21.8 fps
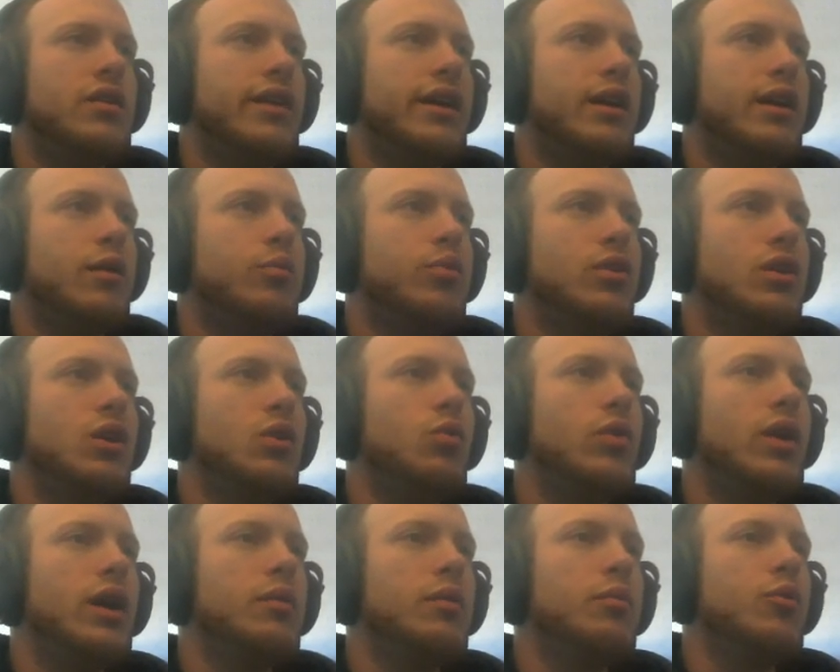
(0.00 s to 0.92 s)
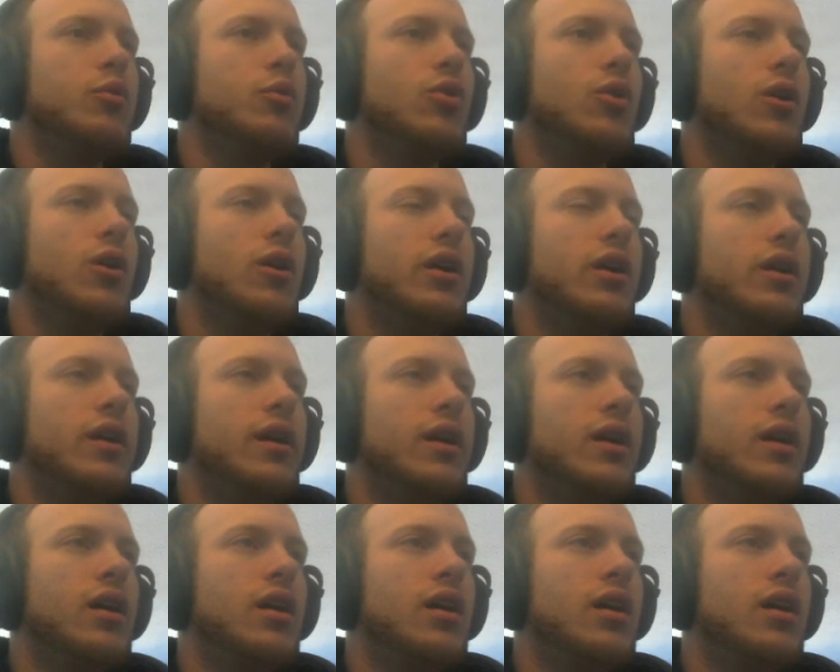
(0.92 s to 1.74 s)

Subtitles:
like a pretty wet board.